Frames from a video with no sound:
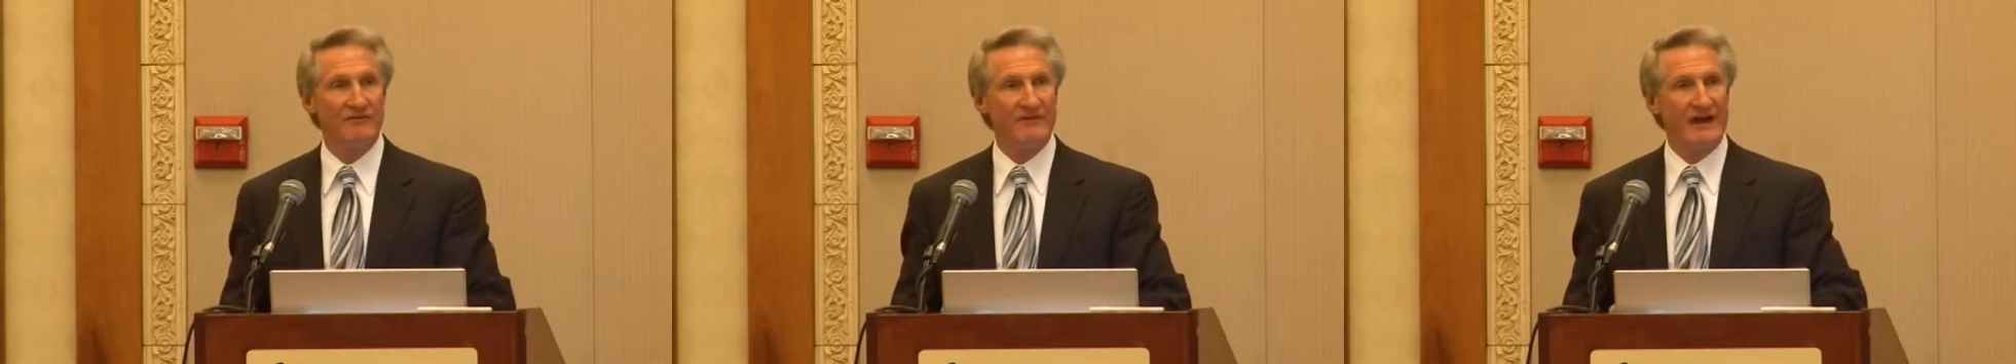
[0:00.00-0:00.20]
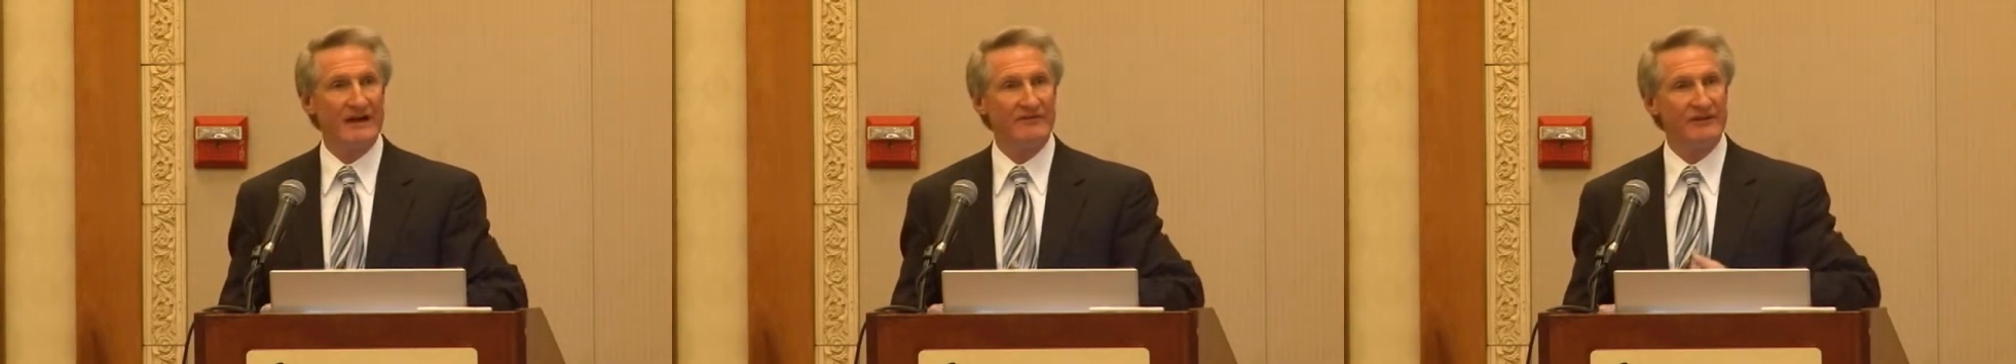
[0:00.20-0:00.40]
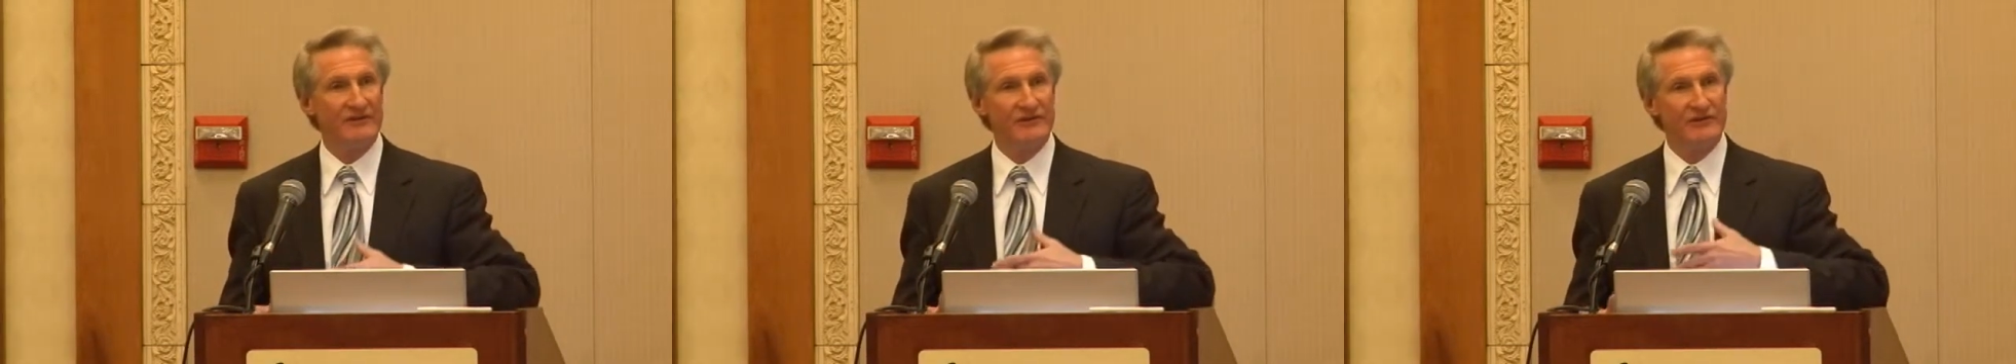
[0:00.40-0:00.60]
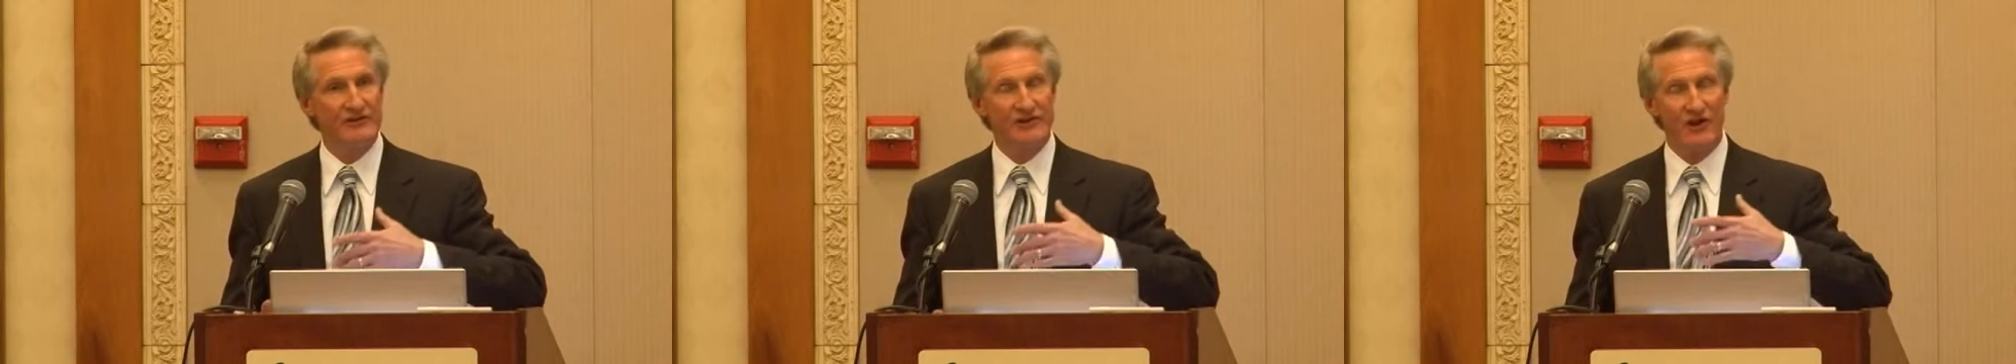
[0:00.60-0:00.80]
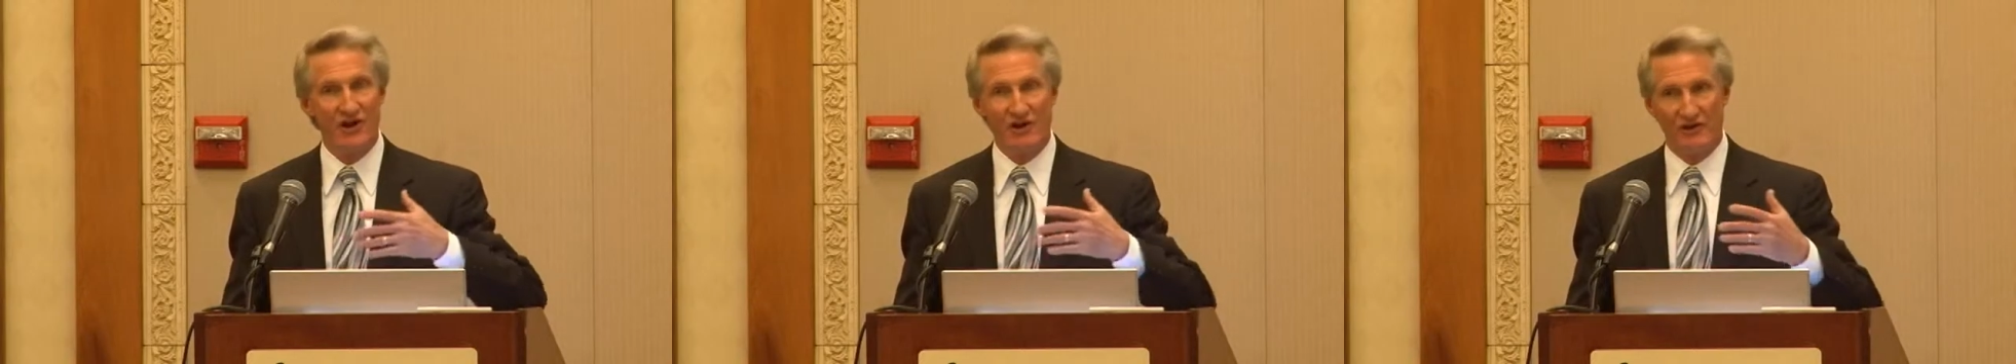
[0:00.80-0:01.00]

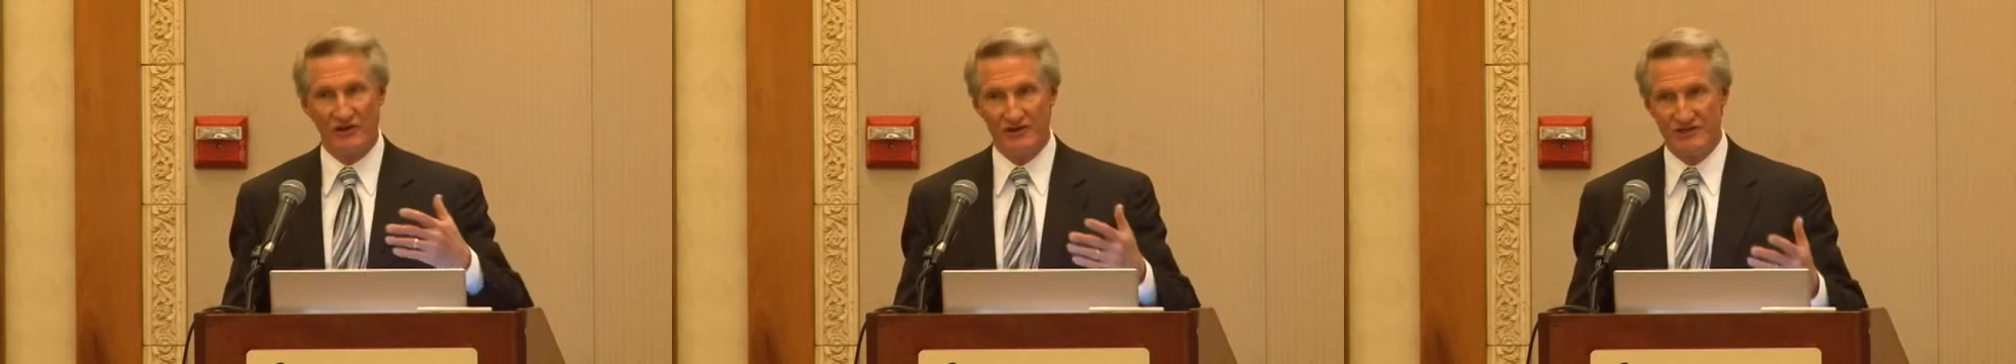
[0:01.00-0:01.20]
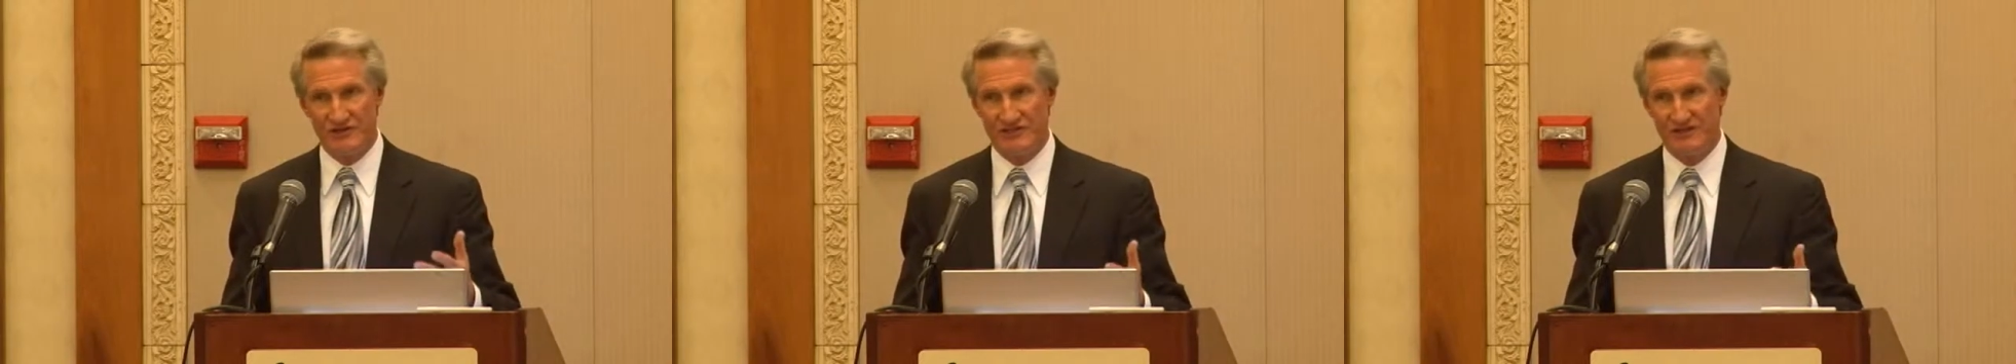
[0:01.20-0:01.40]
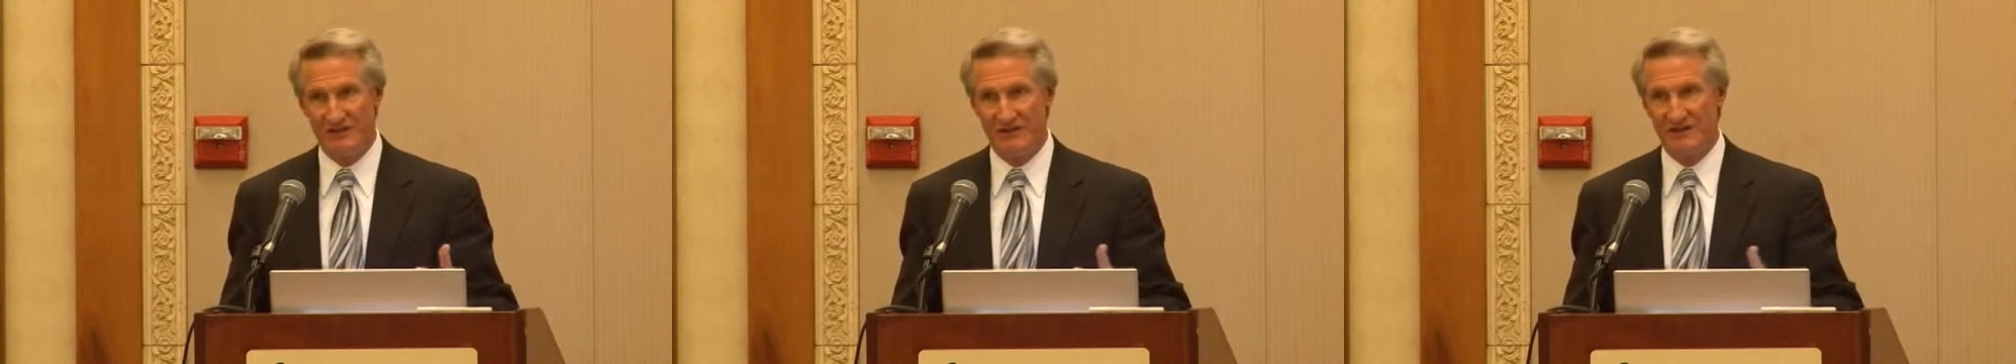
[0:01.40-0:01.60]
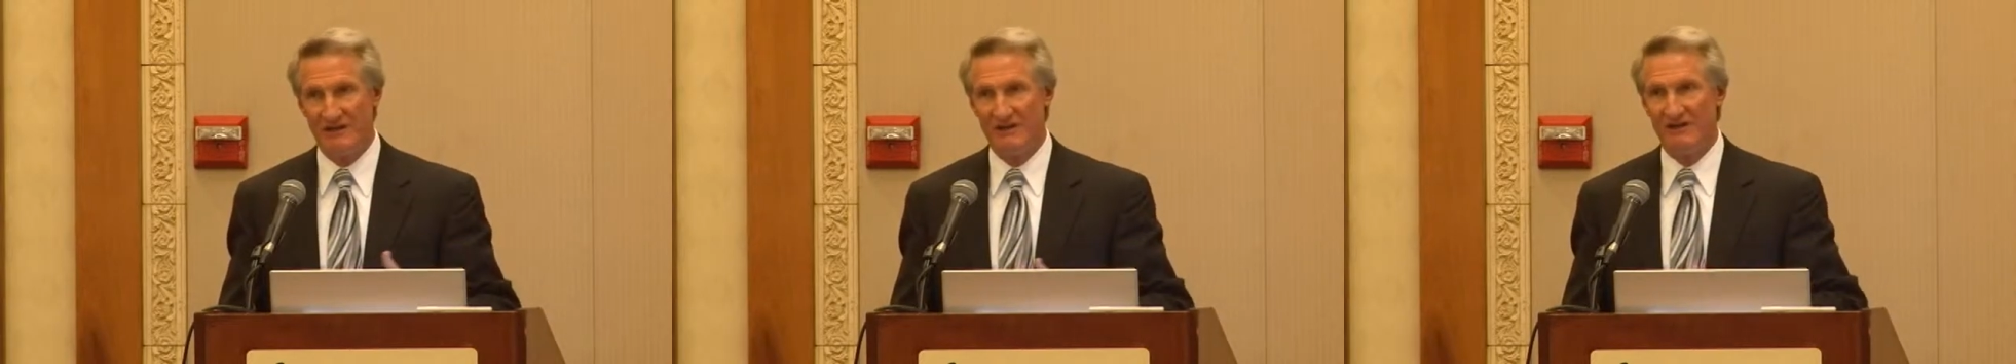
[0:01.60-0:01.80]
$500